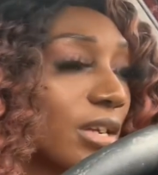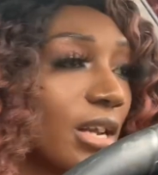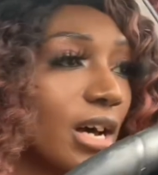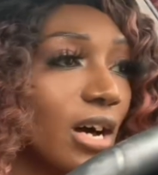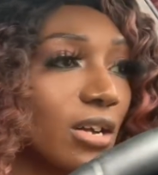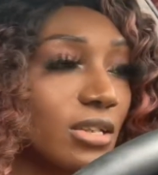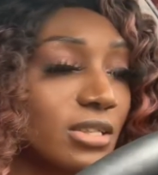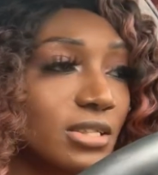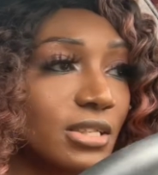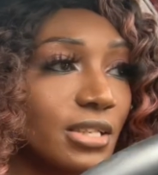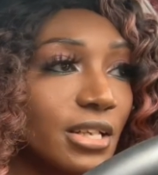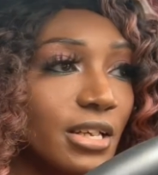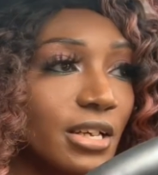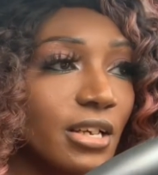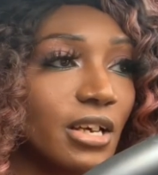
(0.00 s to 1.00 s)
and all this
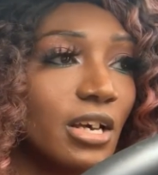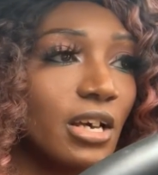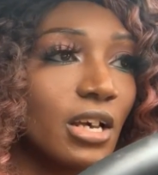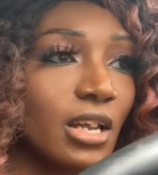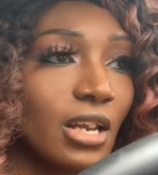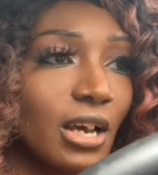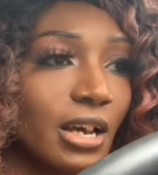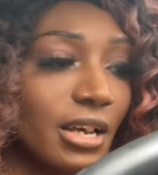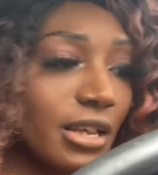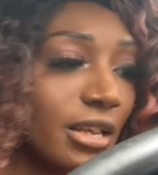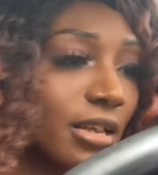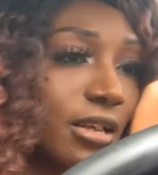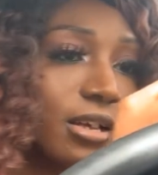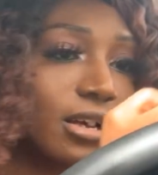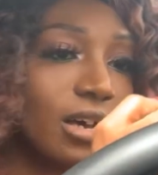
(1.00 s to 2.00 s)
and that. Like,
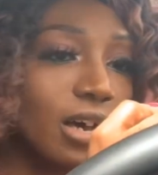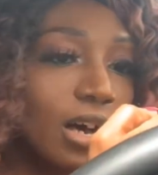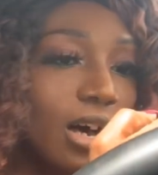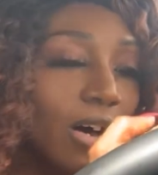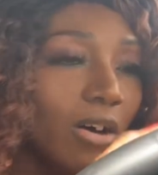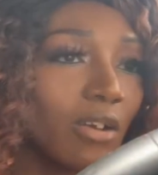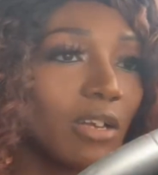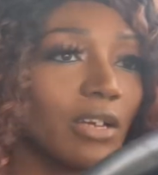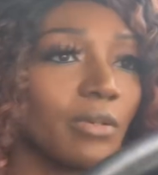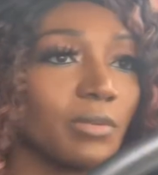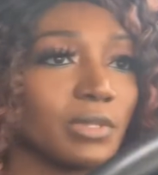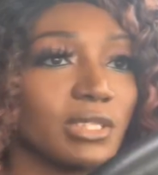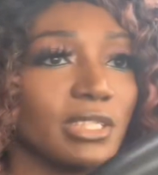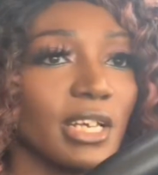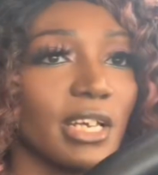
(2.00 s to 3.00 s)
all that
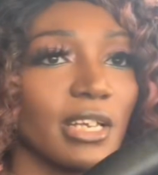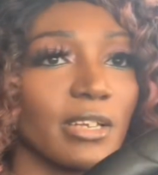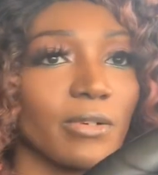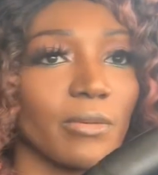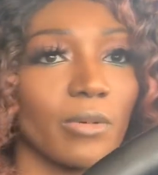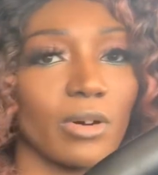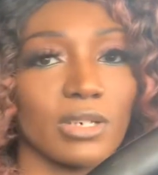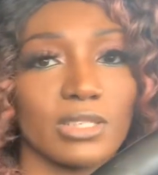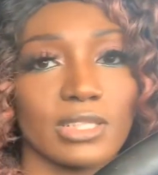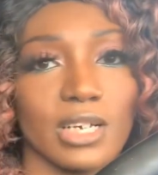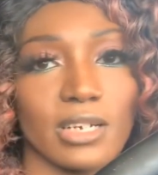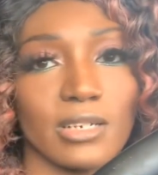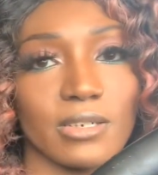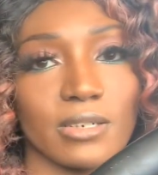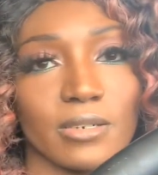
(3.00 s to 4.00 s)
was dead It once.
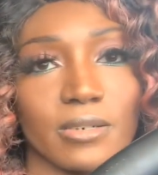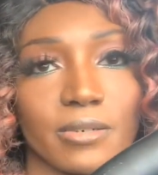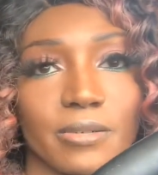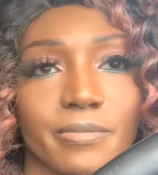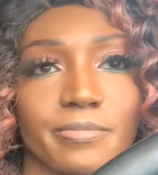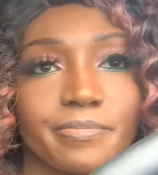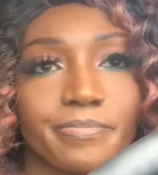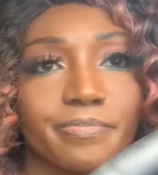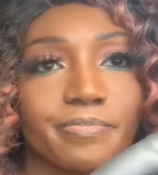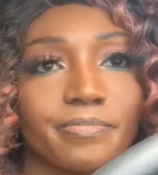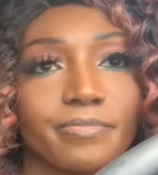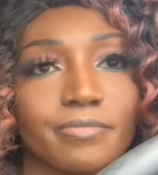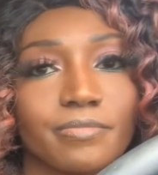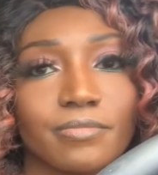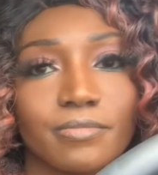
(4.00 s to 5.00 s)
I uh,
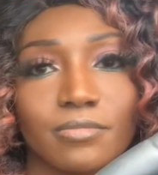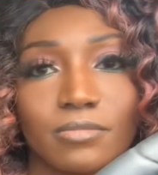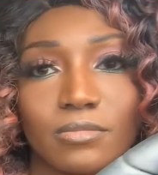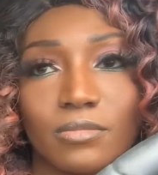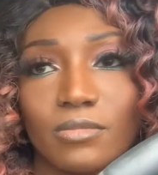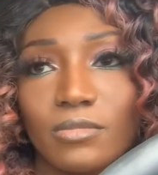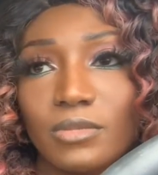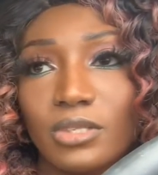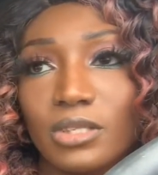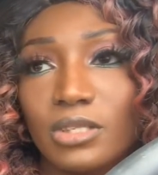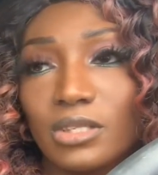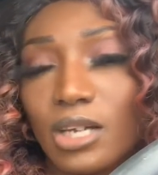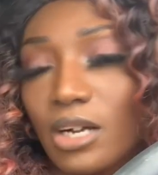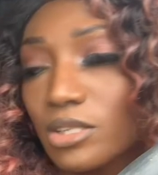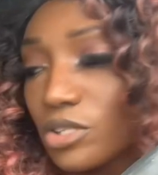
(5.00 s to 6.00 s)

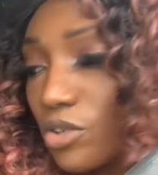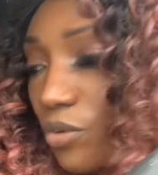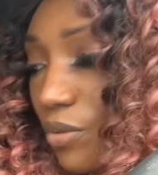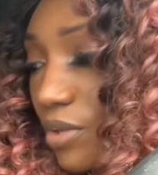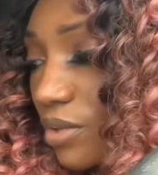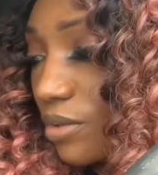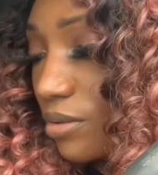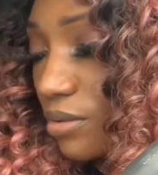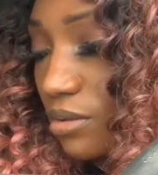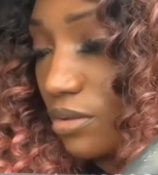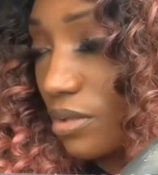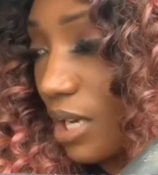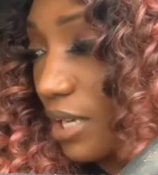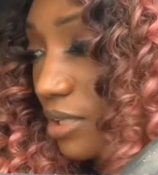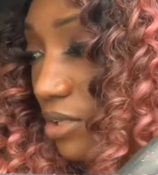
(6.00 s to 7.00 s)
talked to the real,
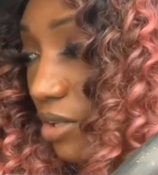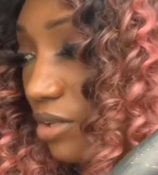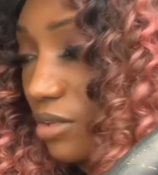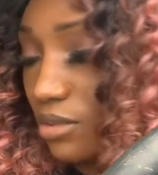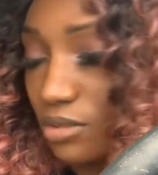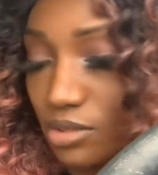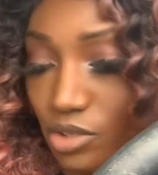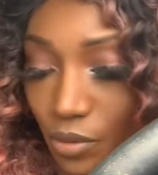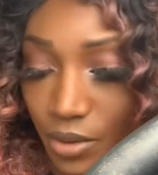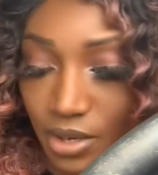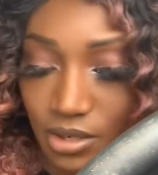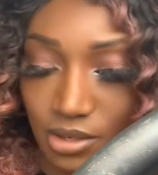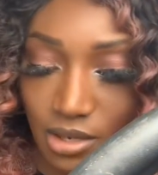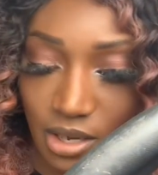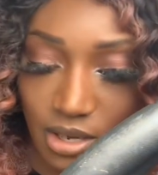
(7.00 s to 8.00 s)
like the
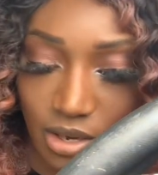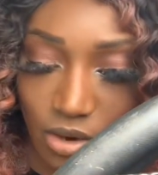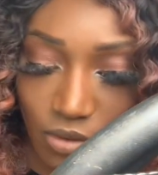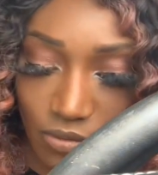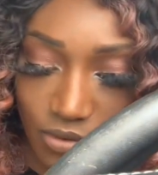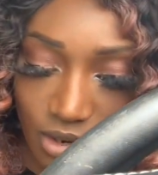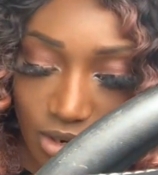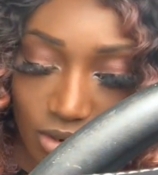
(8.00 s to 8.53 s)
director, like over the